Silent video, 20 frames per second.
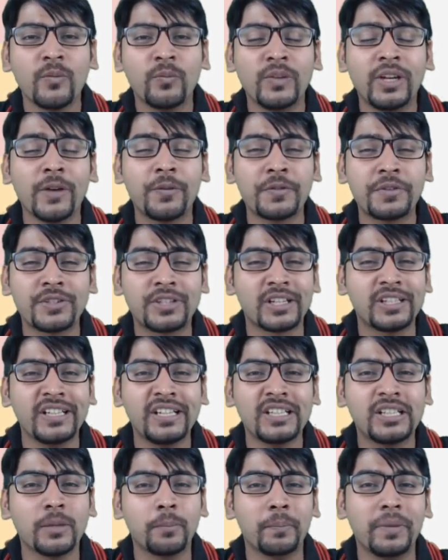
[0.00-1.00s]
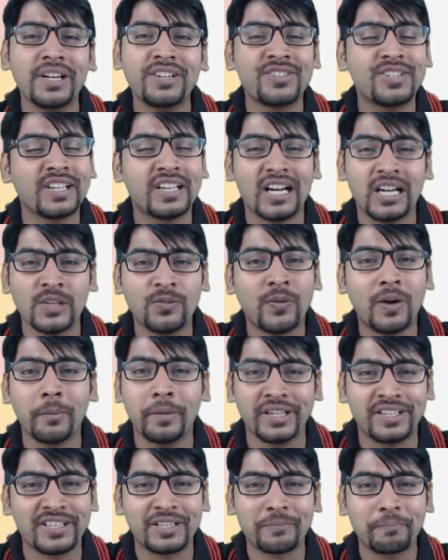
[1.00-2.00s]
we have studied the basic
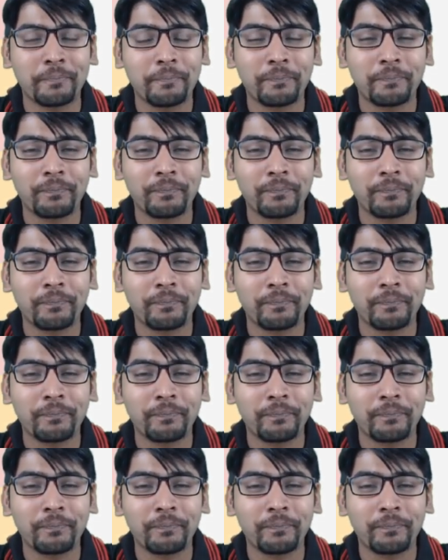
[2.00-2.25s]
alphabets.